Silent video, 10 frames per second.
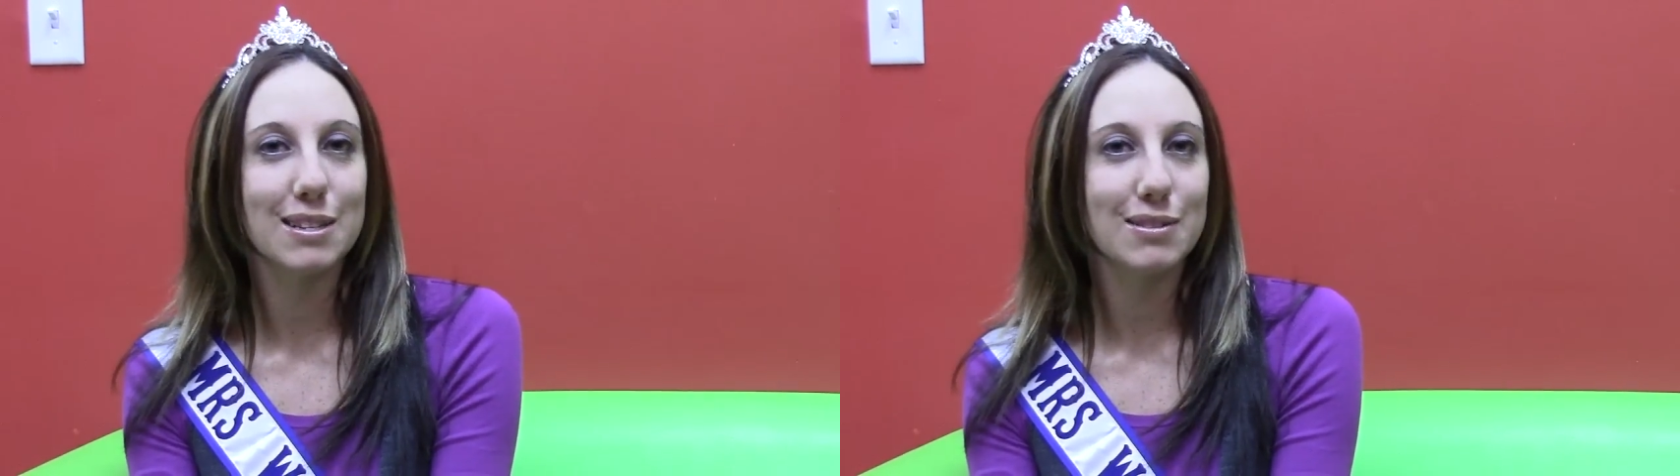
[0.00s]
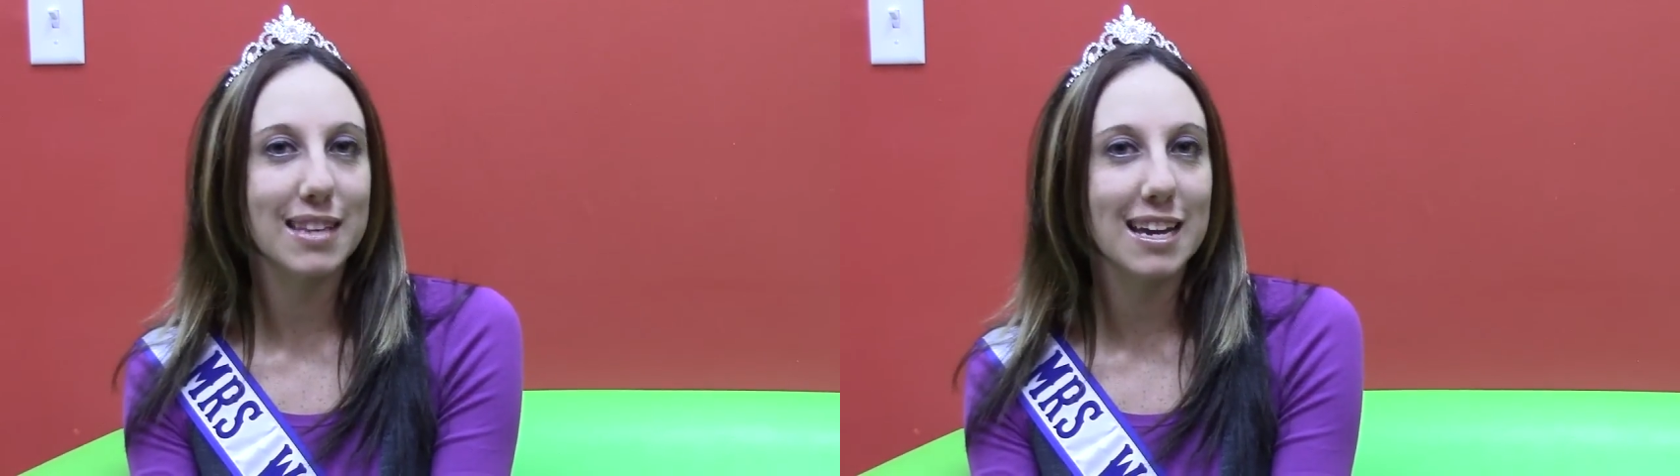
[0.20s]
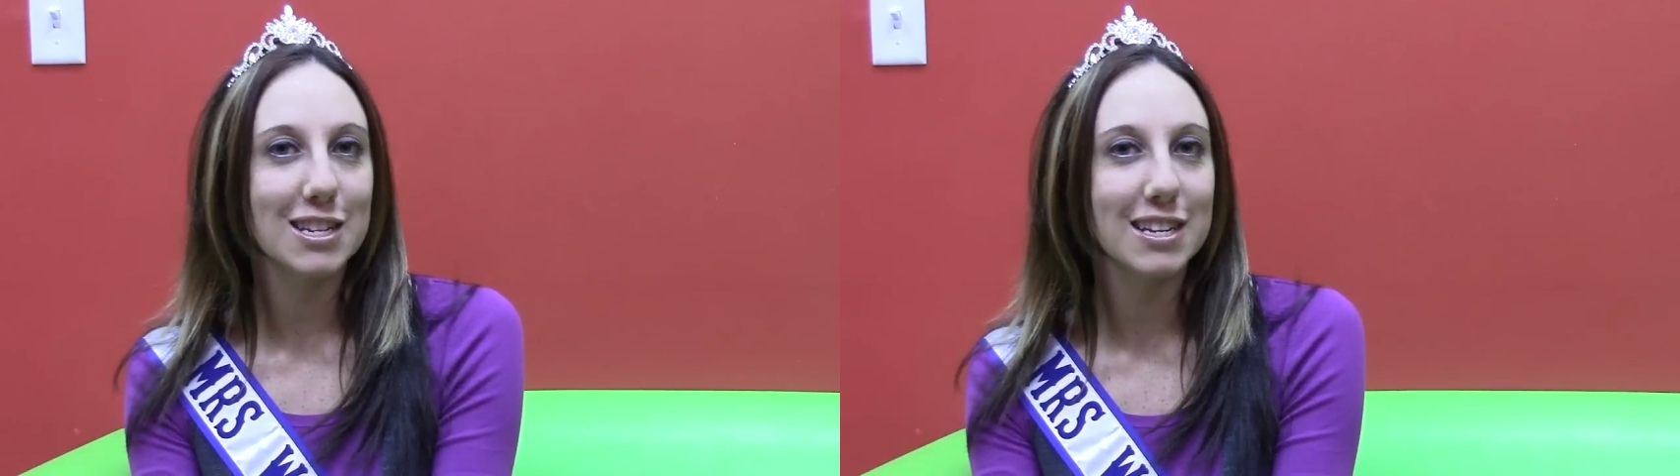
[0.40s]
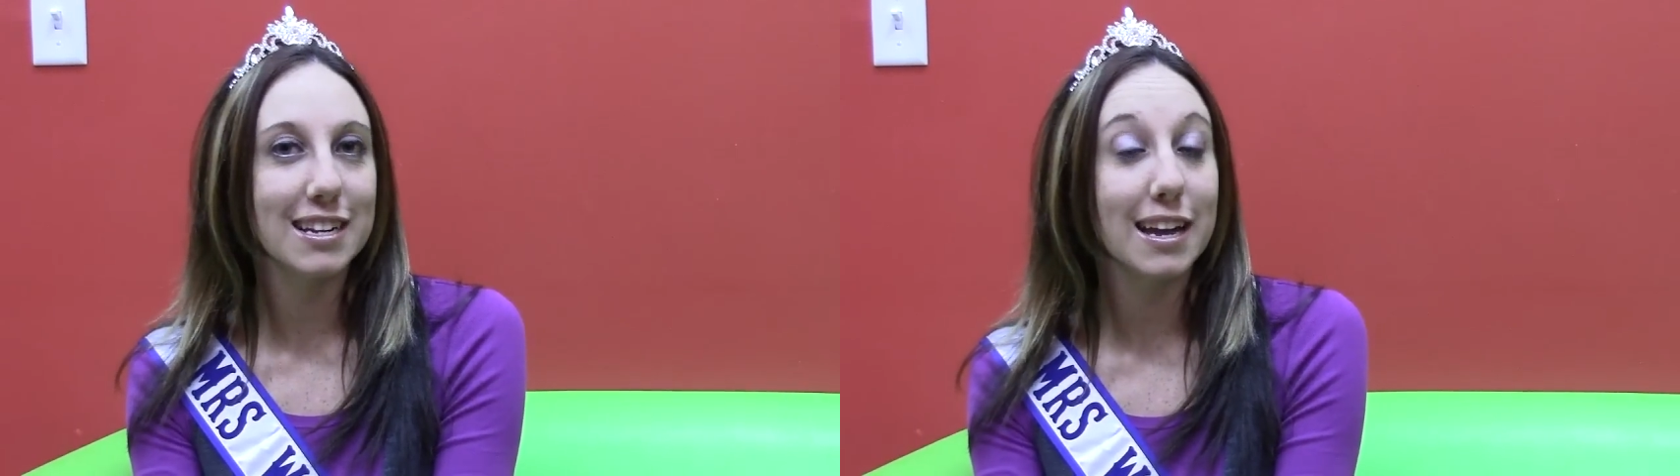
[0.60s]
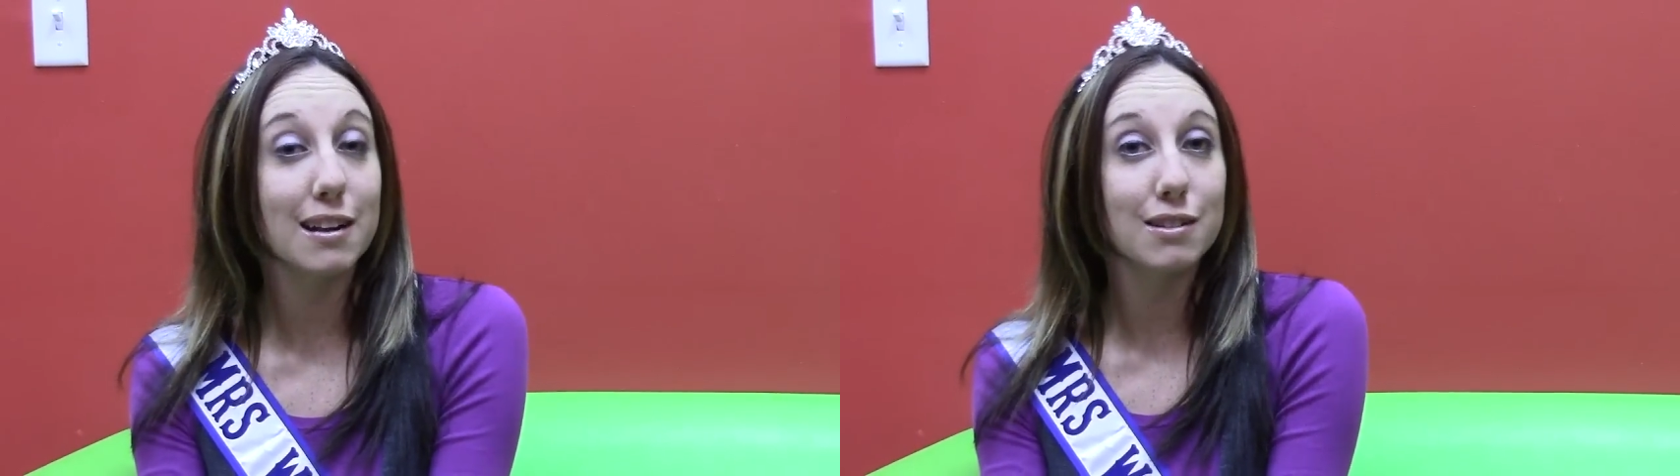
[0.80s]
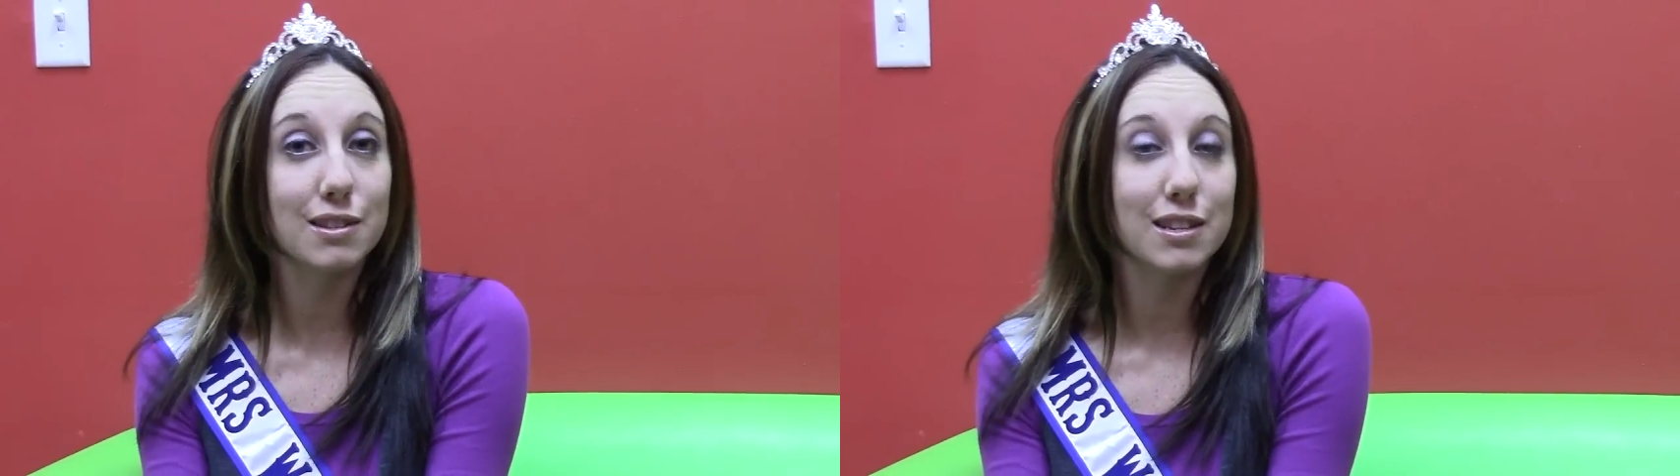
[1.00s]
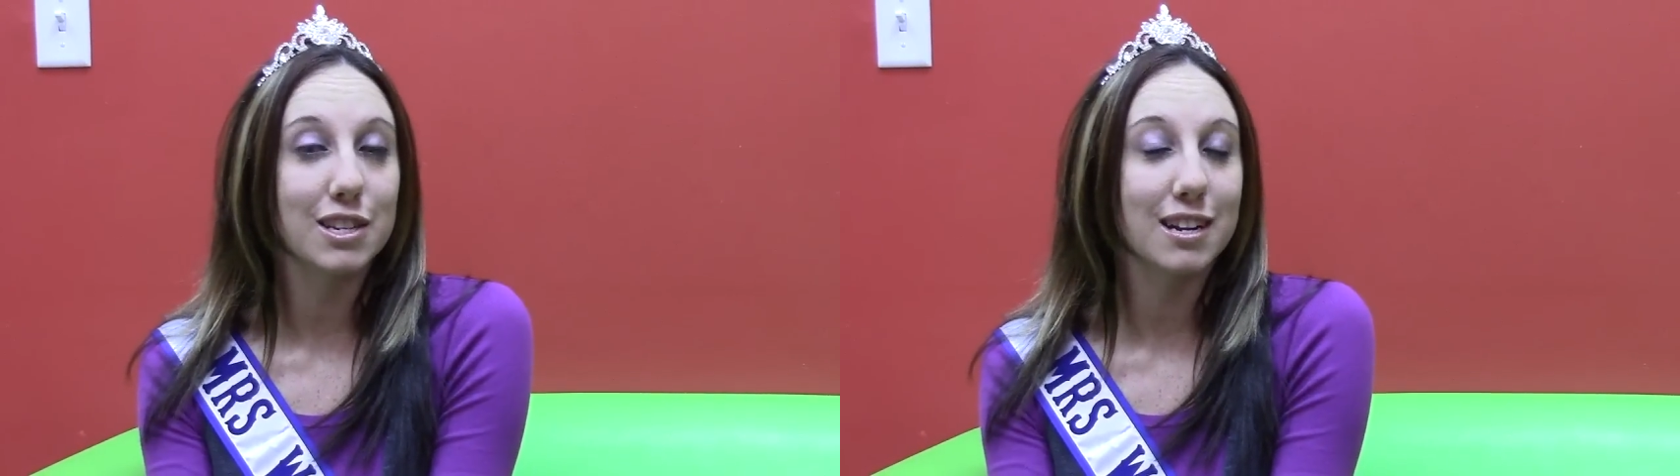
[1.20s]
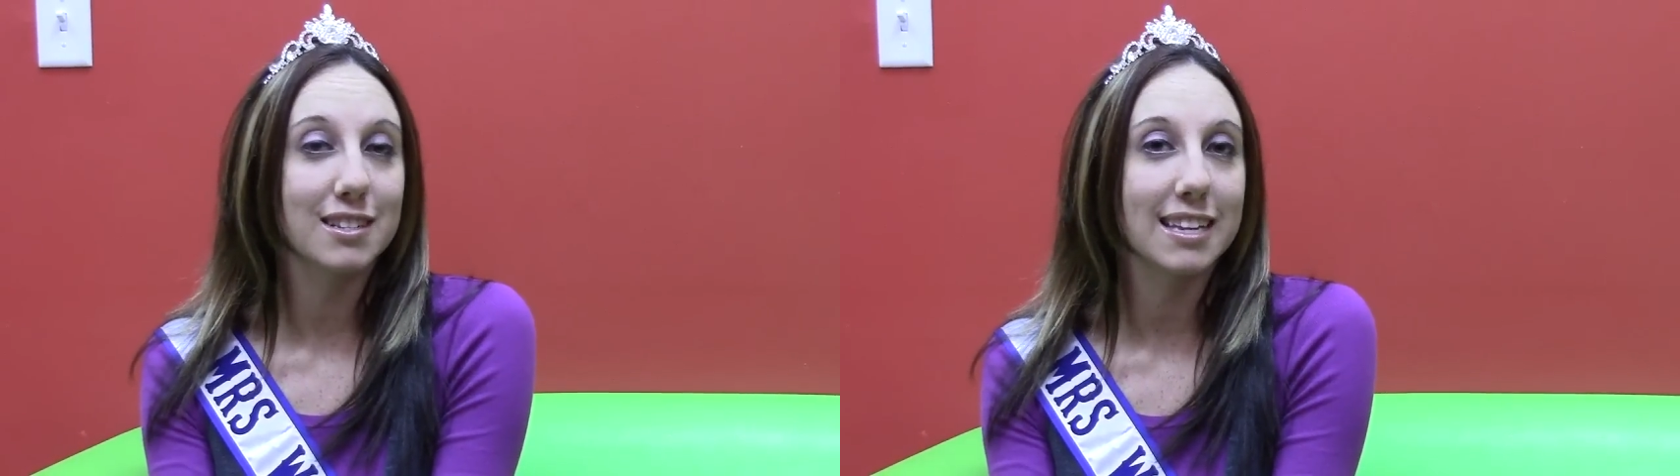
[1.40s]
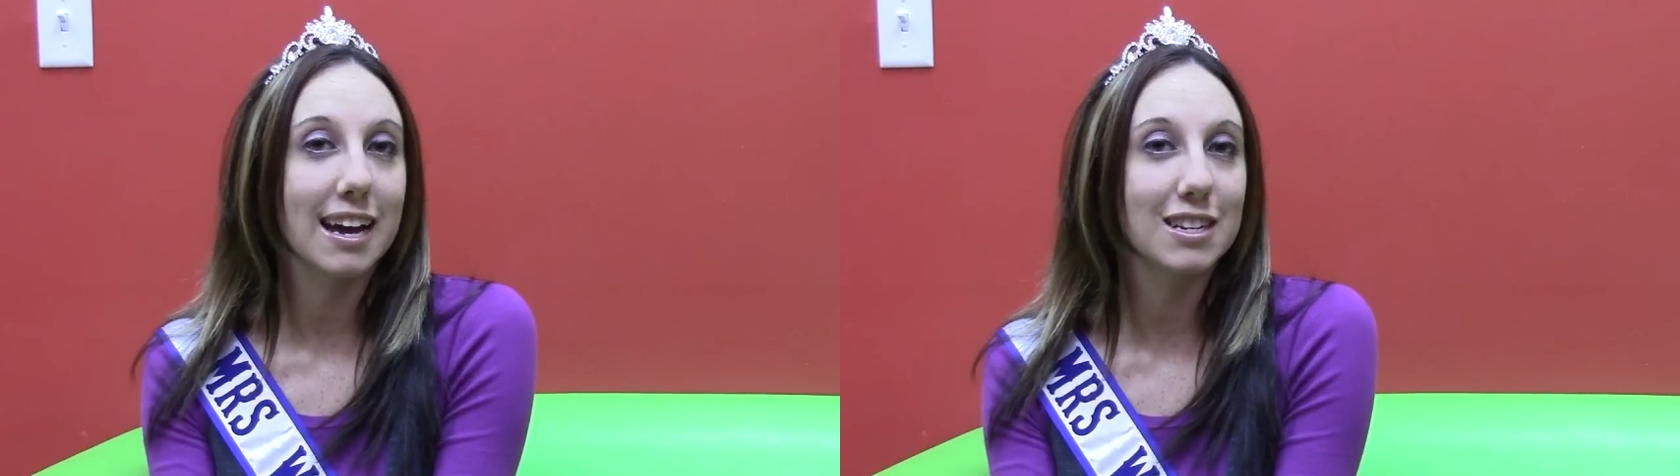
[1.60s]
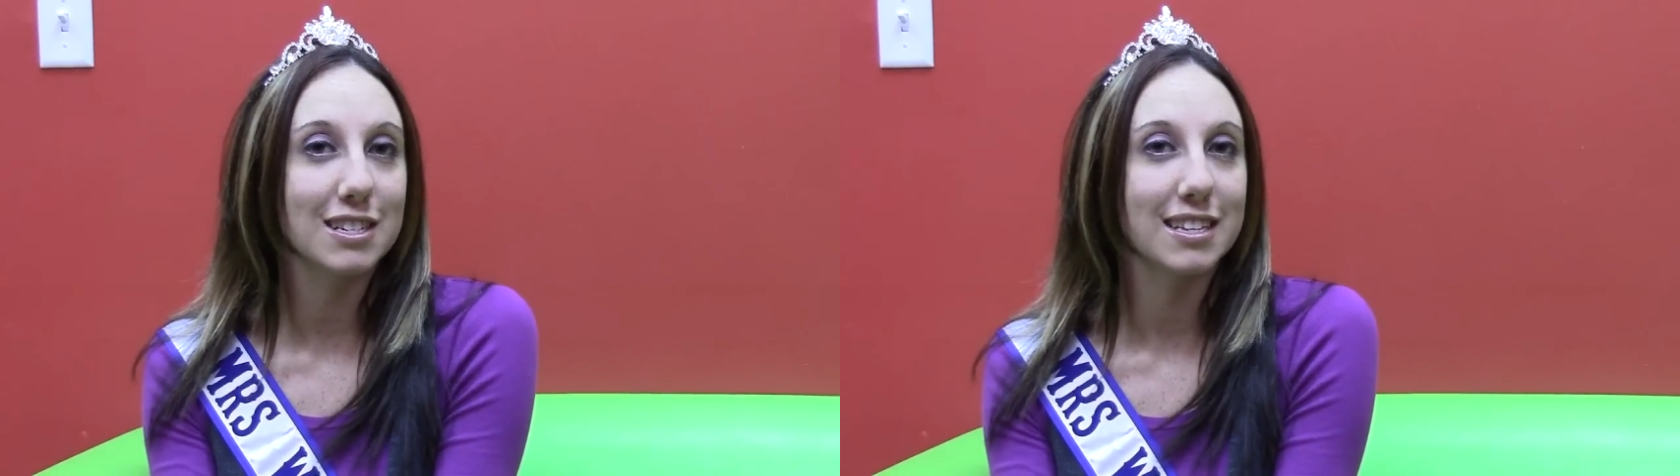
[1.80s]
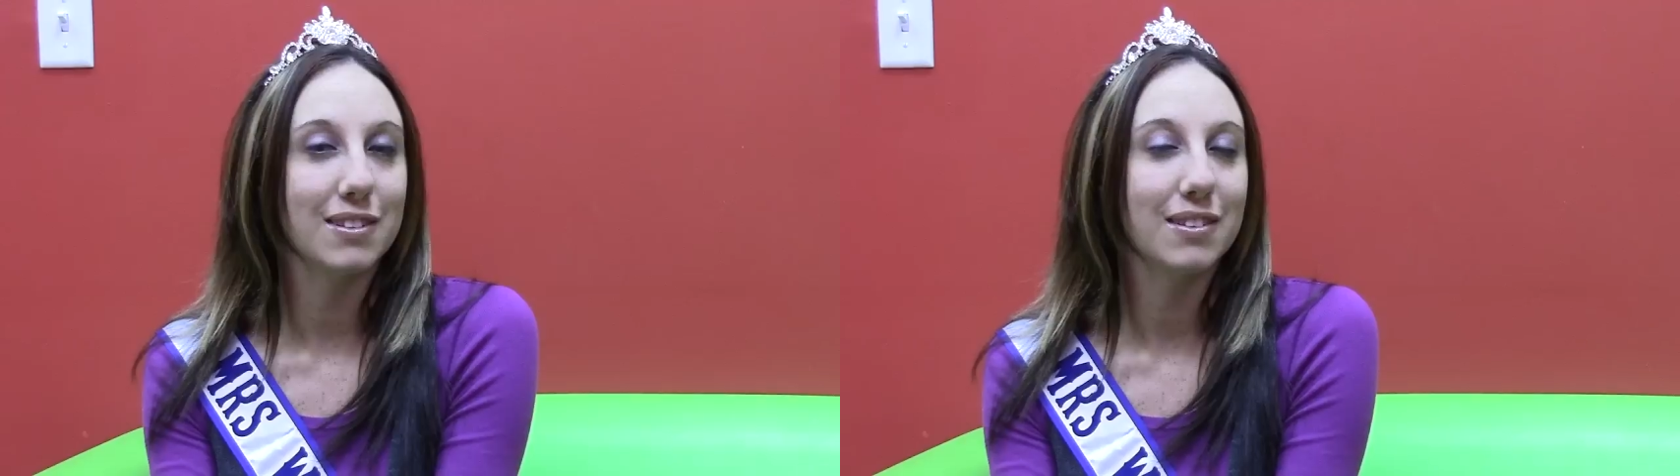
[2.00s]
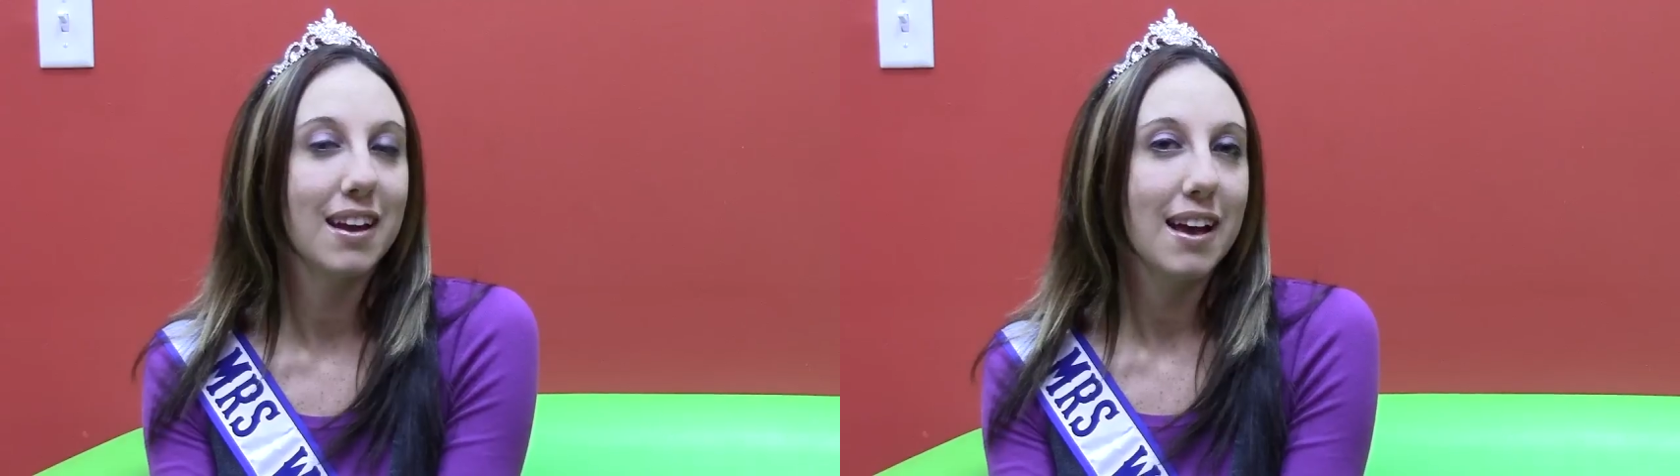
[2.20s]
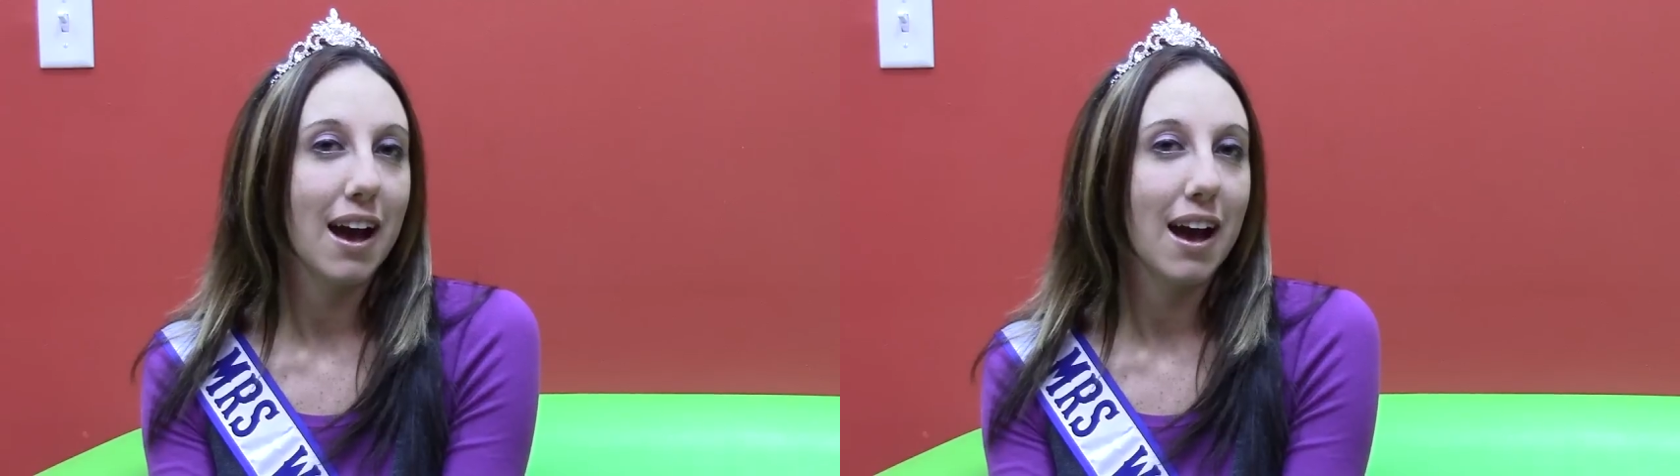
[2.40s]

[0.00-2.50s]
Association and also the Chelsea Hutchison